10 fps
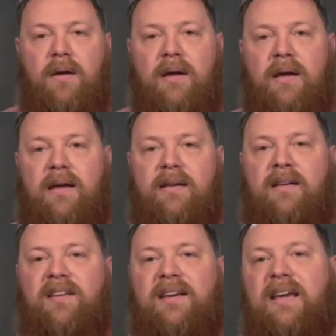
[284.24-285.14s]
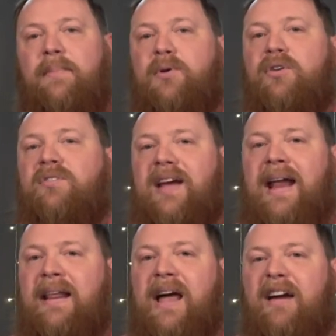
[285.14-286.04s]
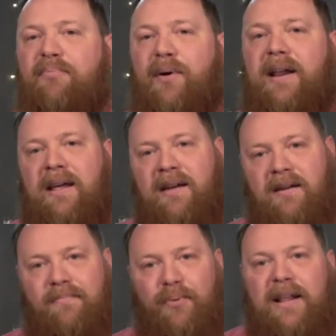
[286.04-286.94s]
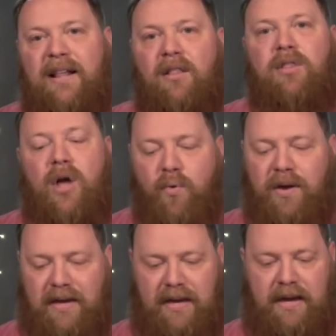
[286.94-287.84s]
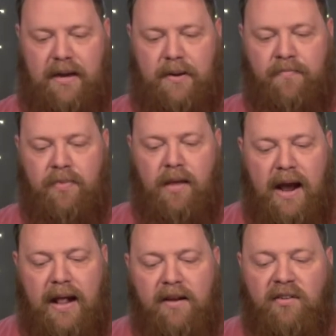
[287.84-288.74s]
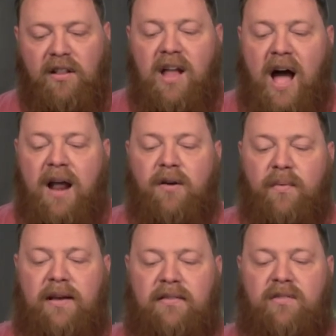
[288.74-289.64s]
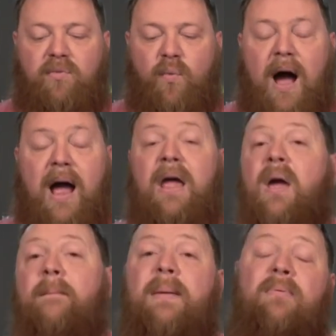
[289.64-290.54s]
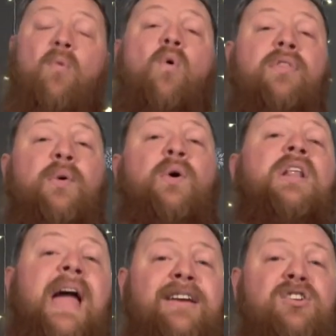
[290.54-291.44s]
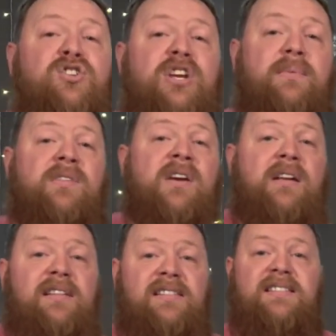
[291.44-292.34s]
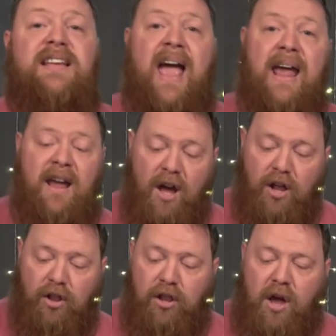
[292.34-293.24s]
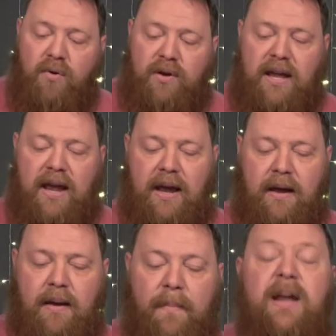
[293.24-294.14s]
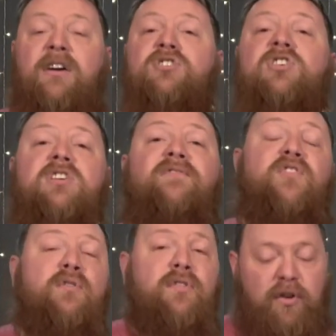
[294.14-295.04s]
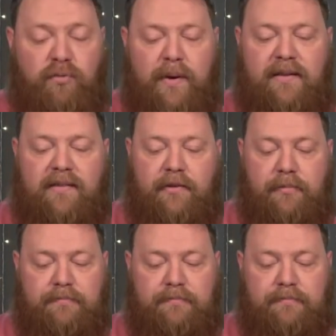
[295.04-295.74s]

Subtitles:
is to keep your dating life pretty low key. And there's a lot of reasons why people want their relationships to stay low key. But here's just a few of those reasons.